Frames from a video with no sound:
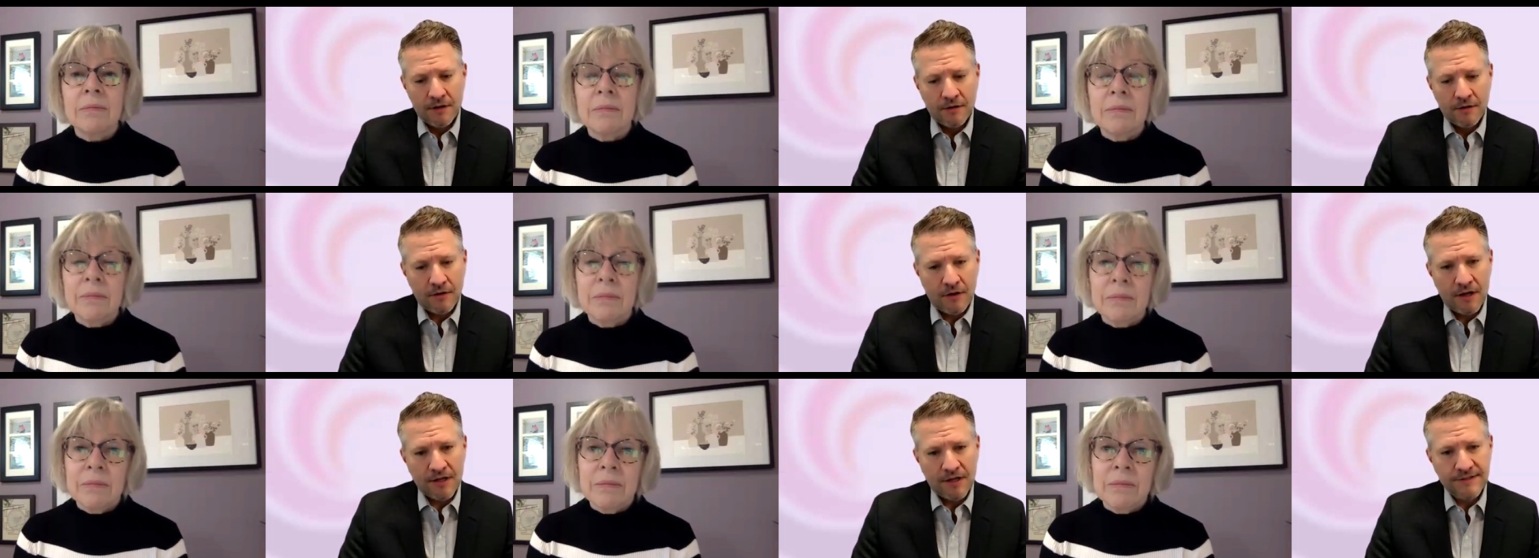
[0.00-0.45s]

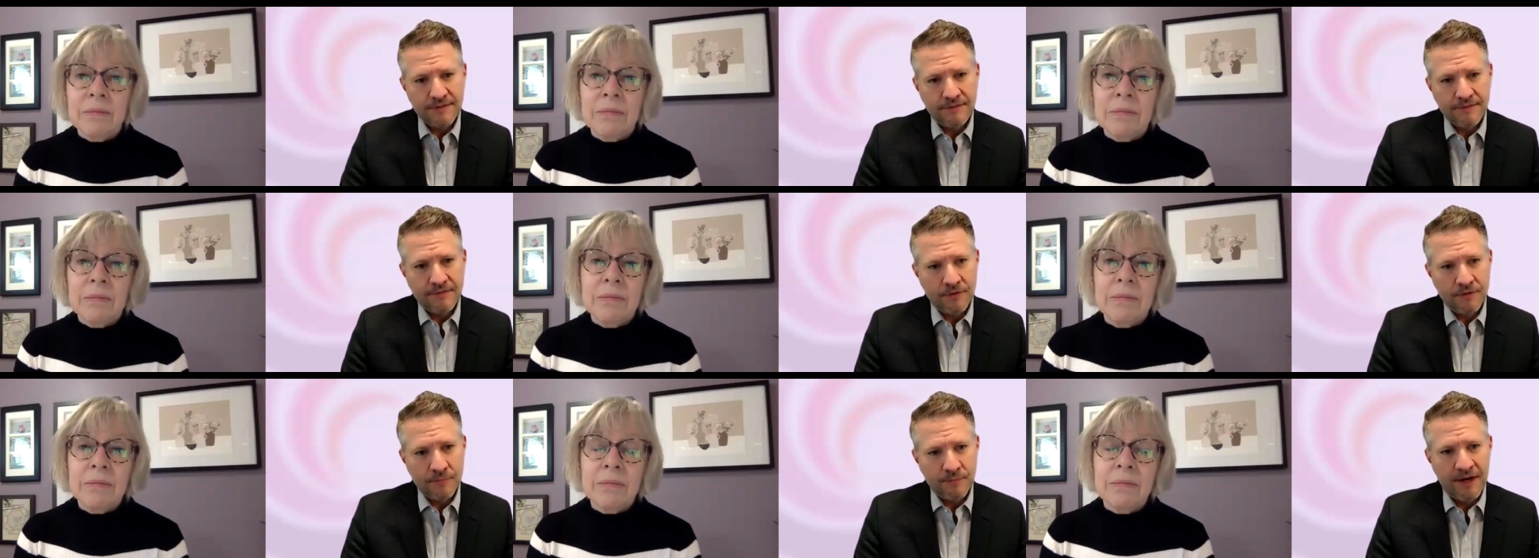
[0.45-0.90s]
Speaker 1: loss
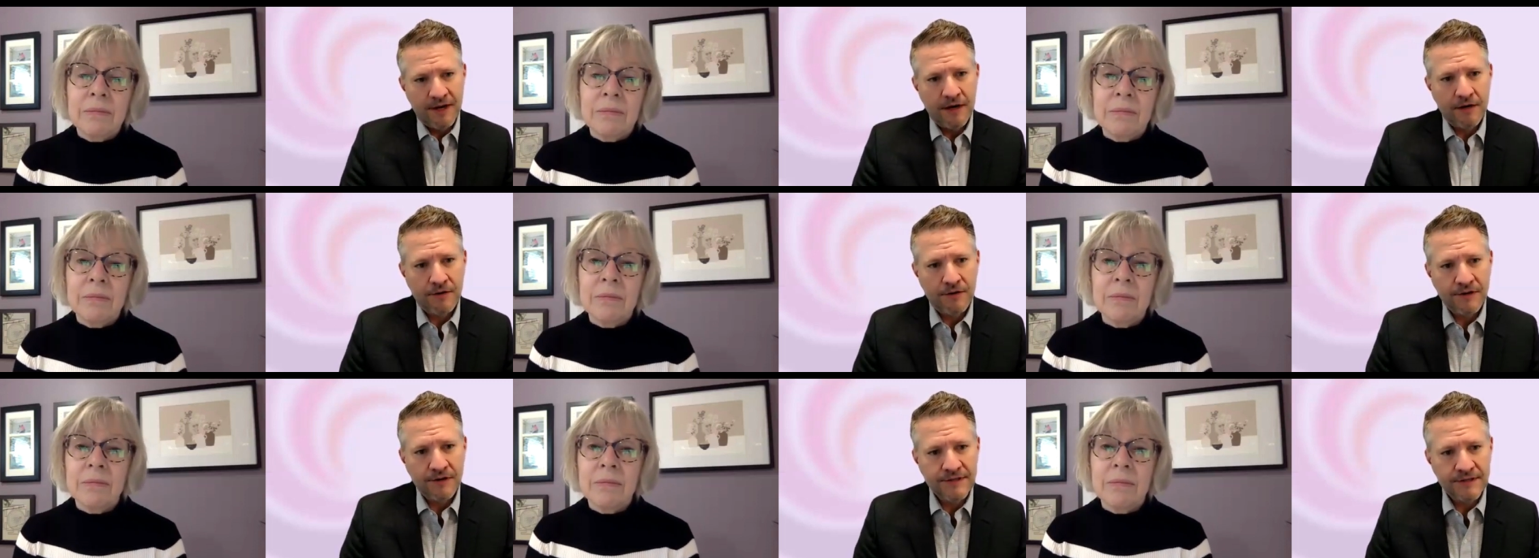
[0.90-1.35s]
of your
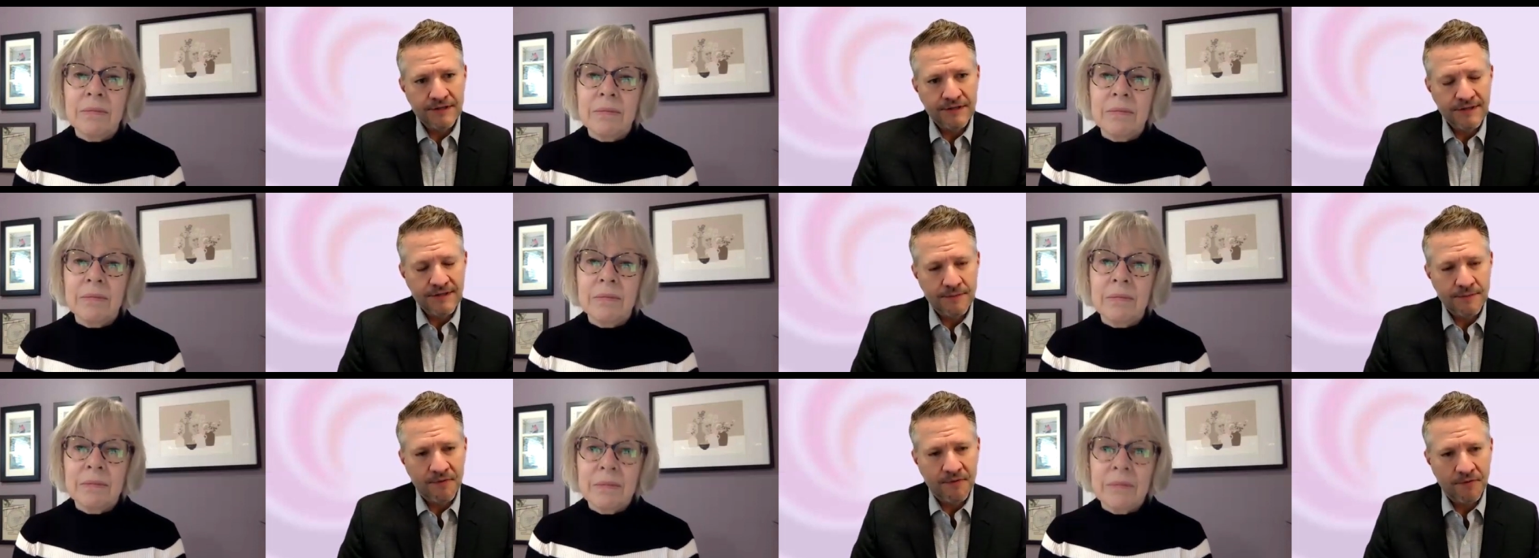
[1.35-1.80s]
parents
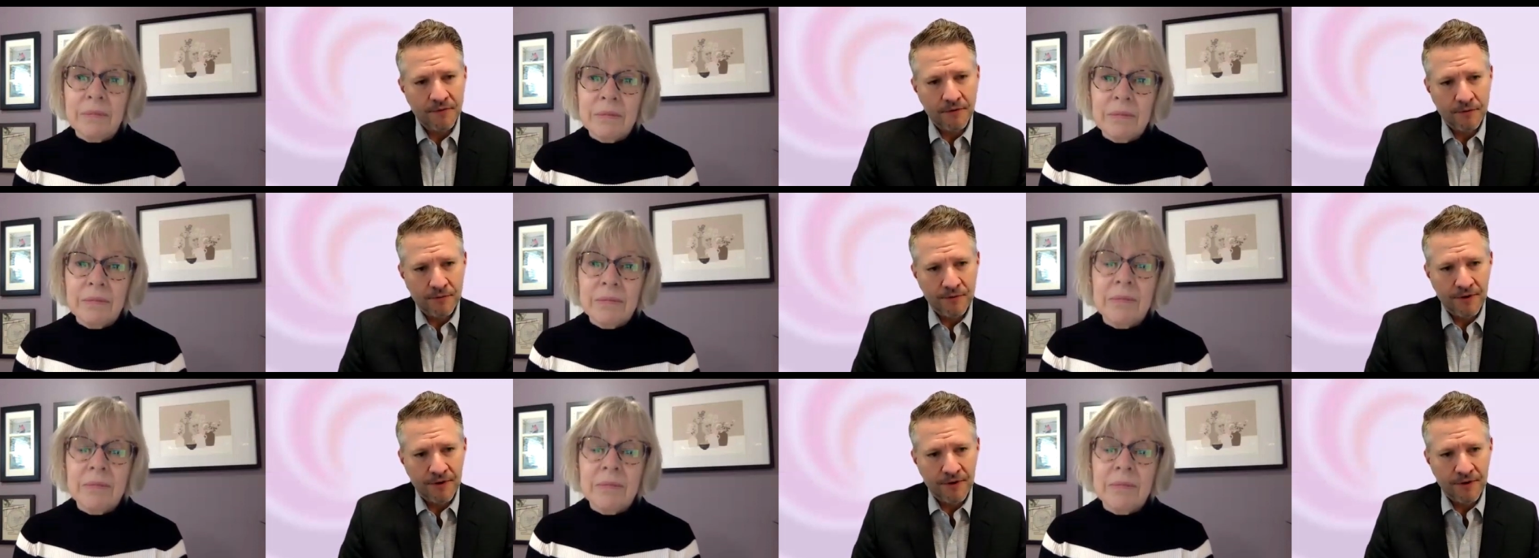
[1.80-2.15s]
and some of the